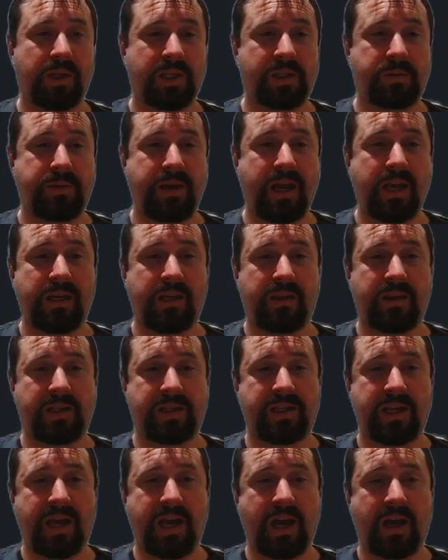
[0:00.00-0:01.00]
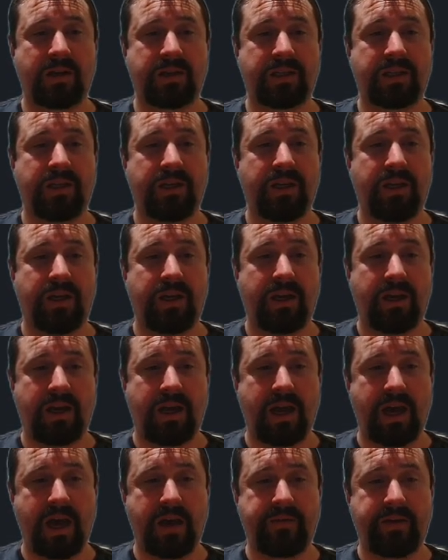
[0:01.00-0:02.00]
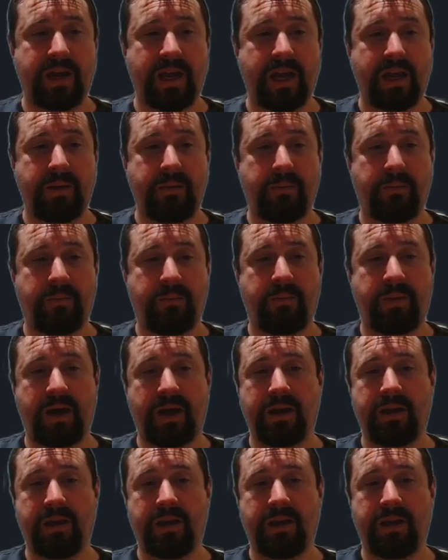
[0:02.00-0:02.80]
expanding this out, have a button